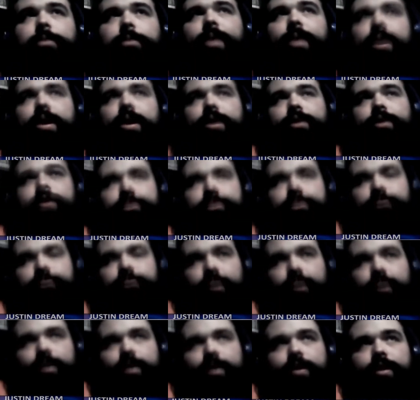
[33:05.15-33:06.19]
It
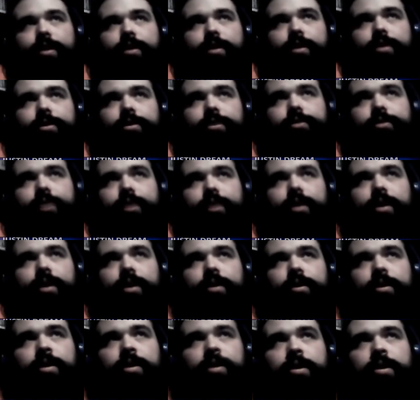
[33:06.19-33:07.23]
depends. It really
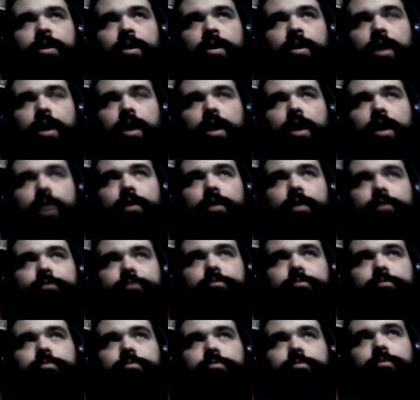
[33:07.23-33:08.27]
does. Like,
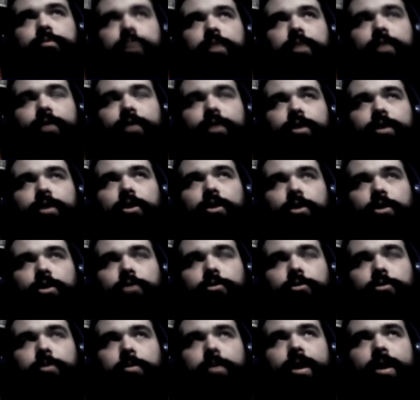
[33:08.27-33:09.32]
I've
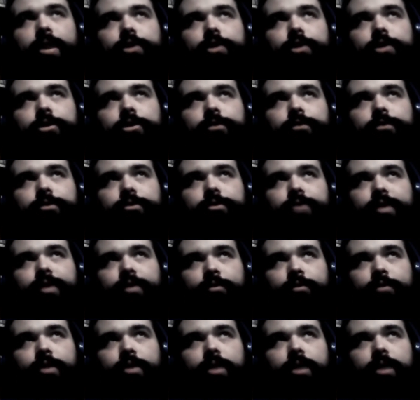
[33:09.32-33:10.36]
done hardcore matches
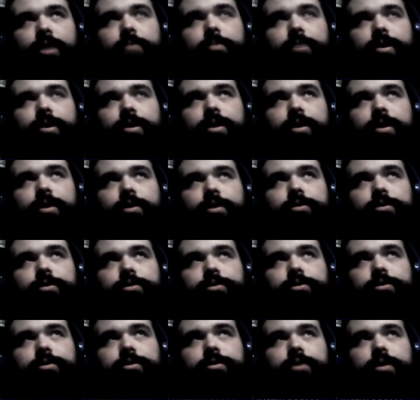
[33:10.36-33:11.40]
for several
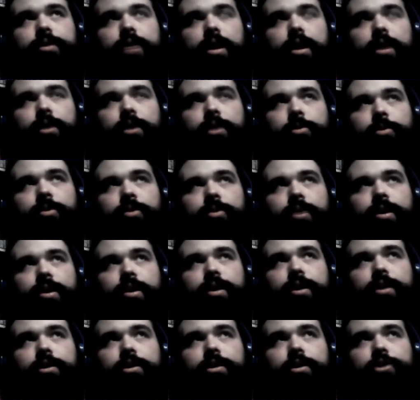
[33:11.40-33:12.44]
companies,
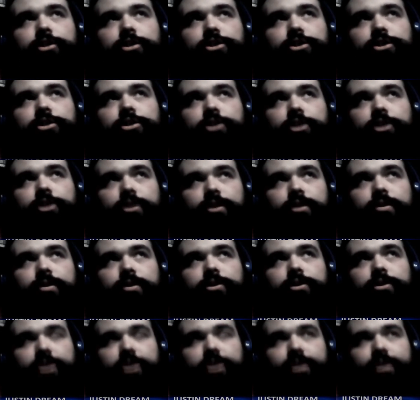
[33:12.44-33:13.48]
IWA,
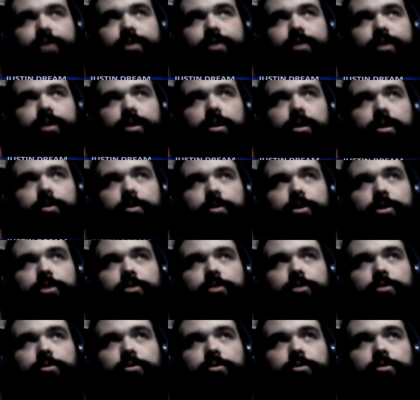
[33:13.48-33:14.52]

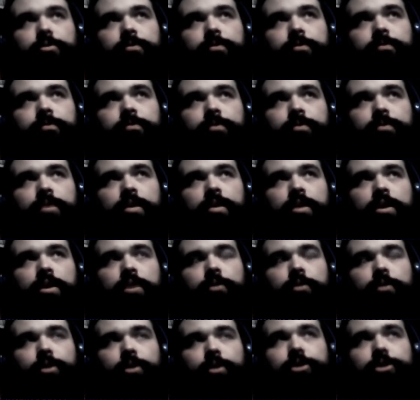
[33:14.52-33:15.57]
JCW.
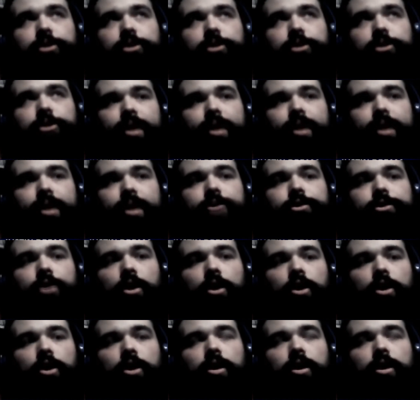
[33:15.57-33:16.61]
It really just
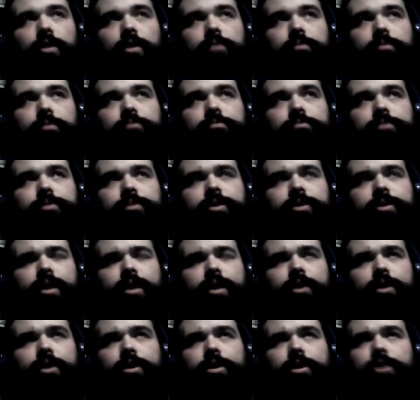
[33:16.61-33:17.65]
depends on
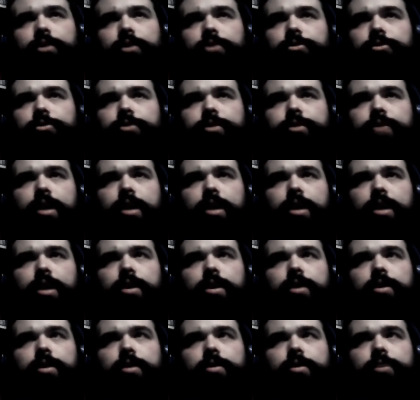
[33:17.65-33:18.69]
scenarios,
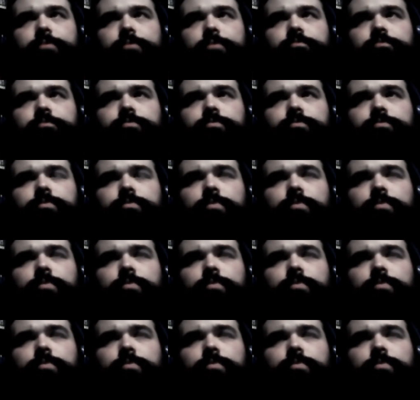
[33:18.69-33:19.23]
and